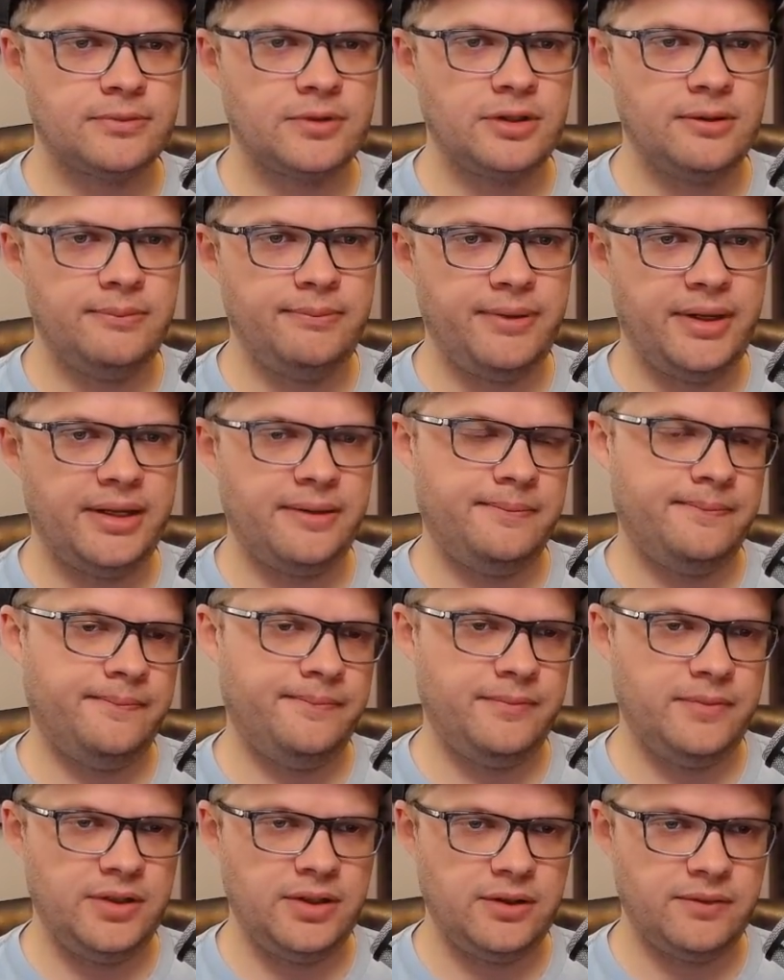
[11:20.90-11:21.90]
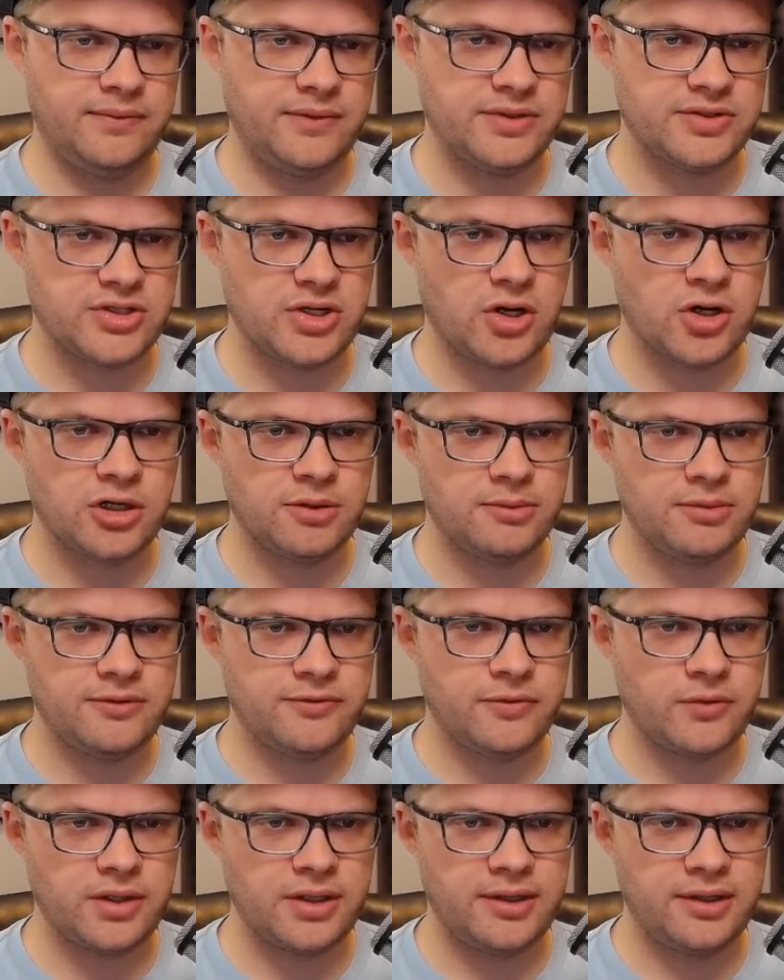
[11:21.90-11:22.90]
but there's an argument
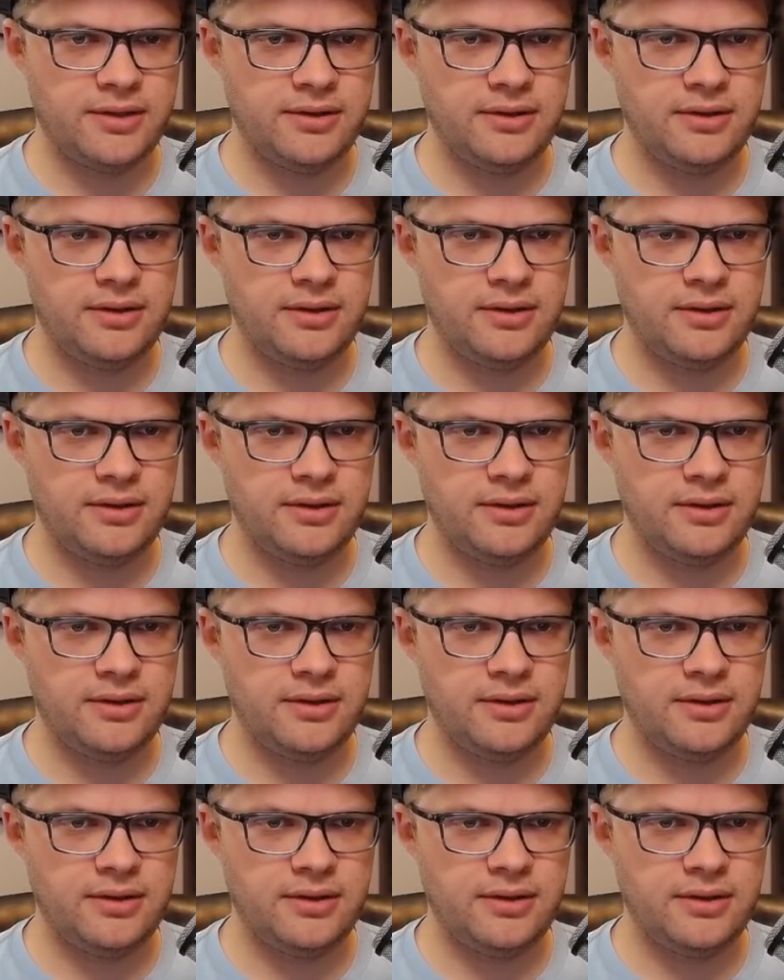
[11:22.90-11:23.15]
for it.